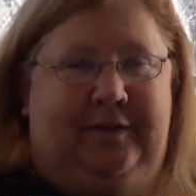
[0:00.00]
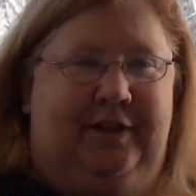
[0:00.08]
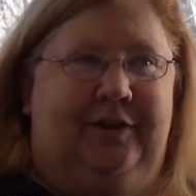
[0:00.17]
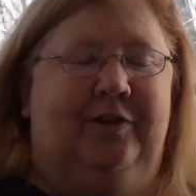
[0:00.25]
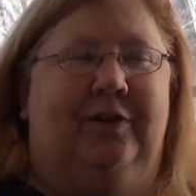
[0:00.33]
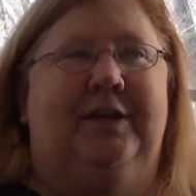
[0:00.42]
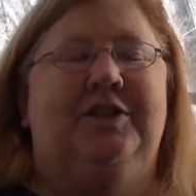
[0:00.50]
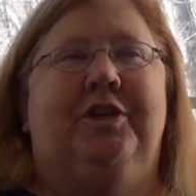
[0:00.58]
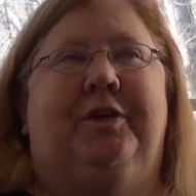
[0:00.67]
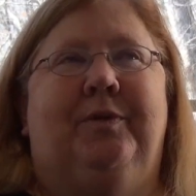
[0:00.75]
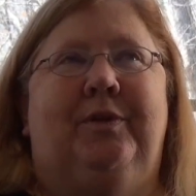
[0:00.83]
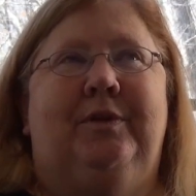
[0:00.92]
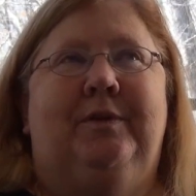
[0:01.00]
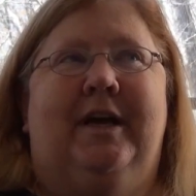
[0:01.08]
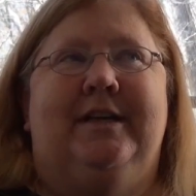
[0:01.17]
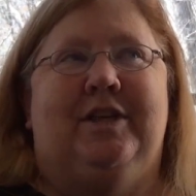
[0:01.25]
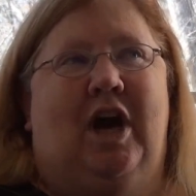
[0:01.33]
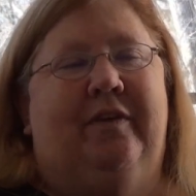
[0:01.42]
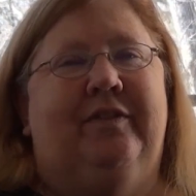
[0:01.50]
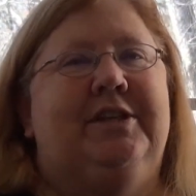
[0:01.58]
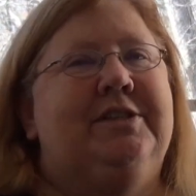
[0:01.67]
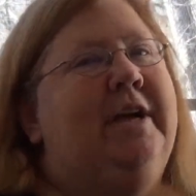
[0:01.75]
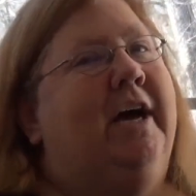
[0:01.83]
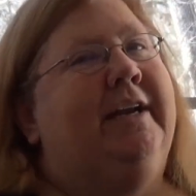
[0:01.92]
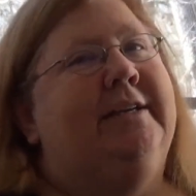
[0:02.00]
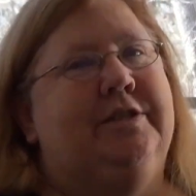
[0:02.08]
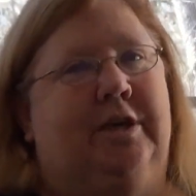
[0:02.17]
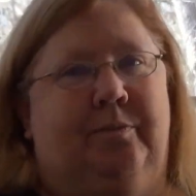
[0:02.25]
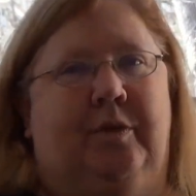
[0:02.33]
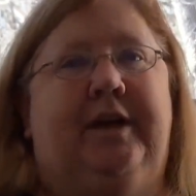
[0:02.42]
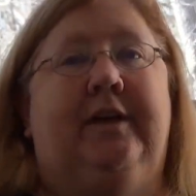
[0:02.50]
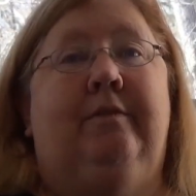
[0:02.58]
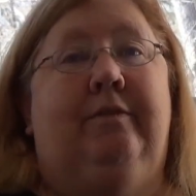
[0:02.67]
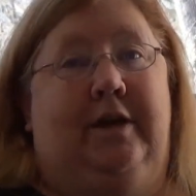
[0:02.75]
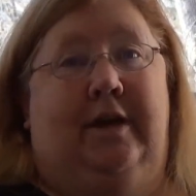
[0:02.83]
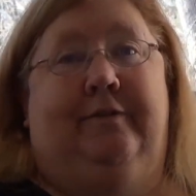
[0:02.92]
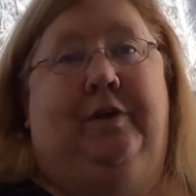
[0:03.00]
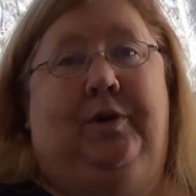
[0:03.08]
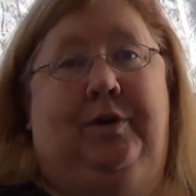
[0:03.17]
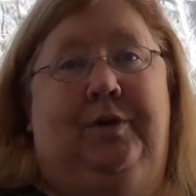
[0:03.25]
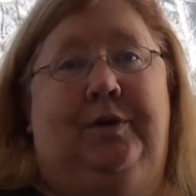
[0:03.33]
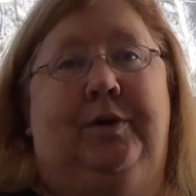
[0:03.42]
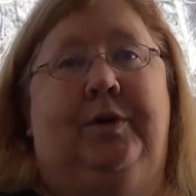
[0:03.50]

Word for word: And the Attorney General, as often as not, ends up running for governor.